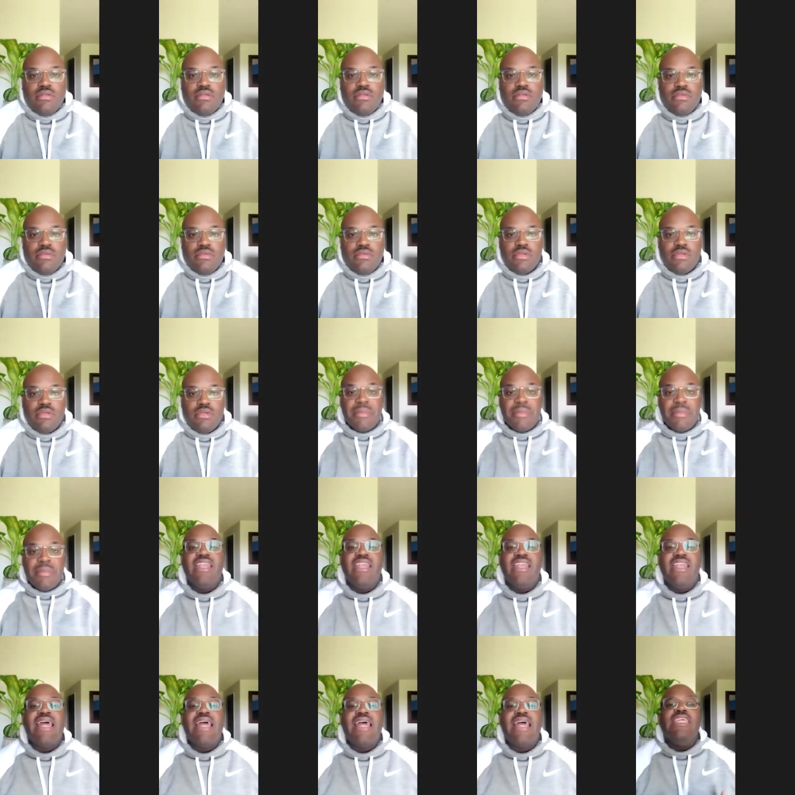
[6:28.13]
I'm getting that
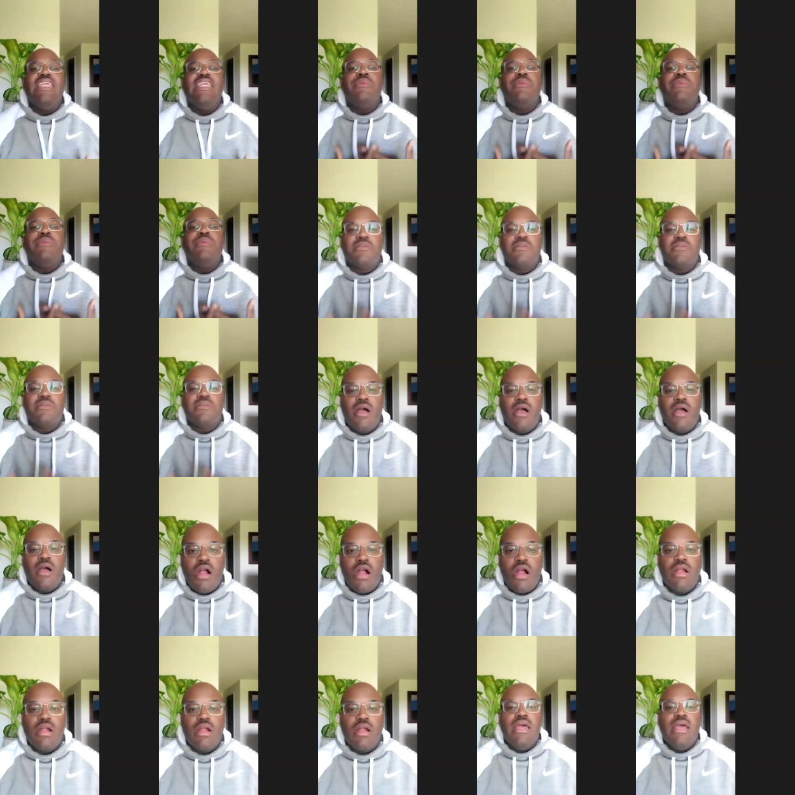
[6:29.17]
deep into my heart.
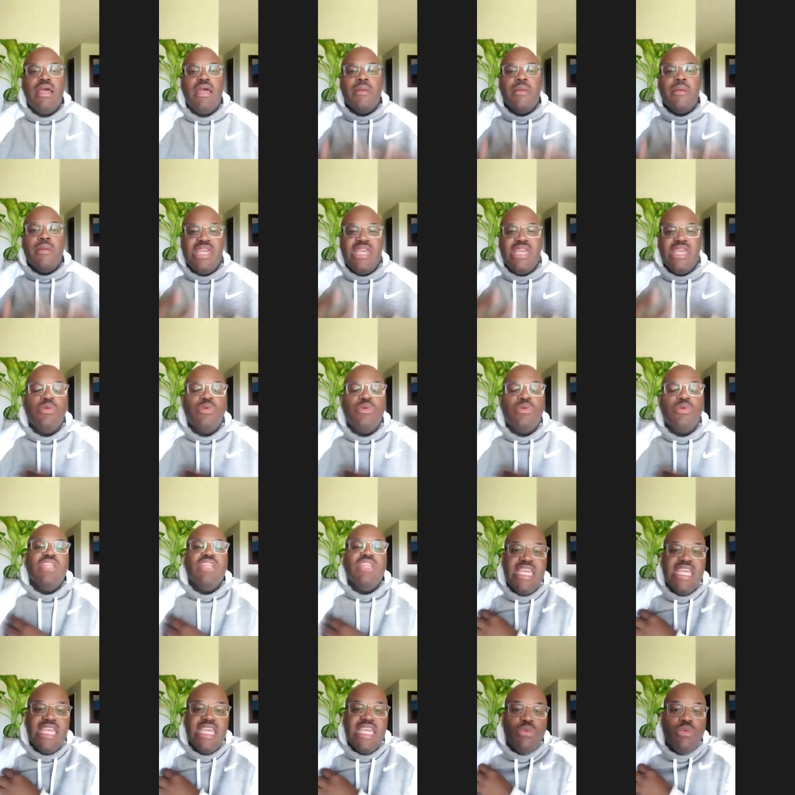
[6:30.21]
People need
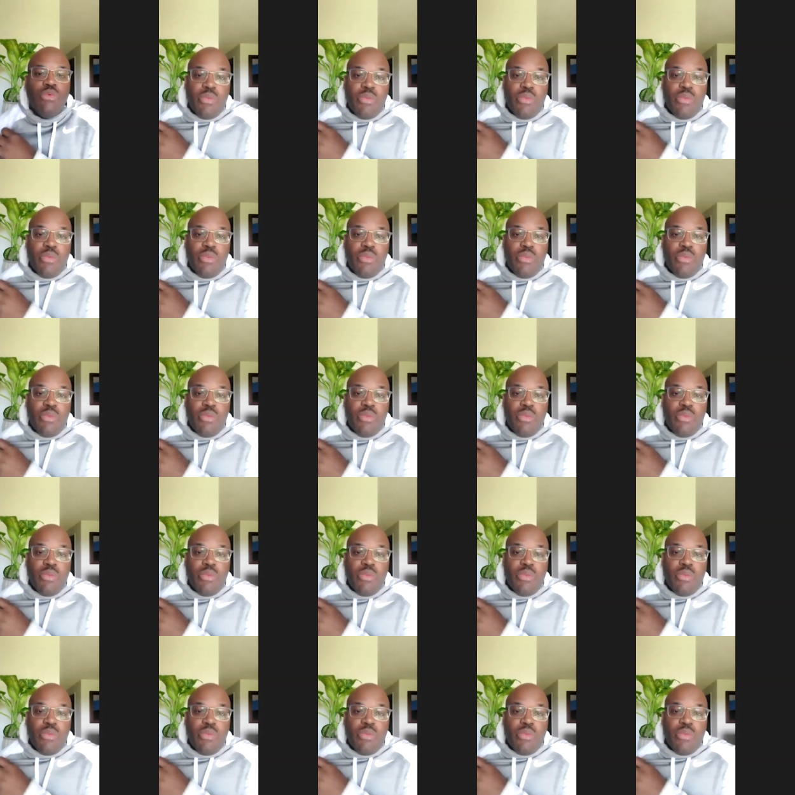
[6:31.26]
what we have.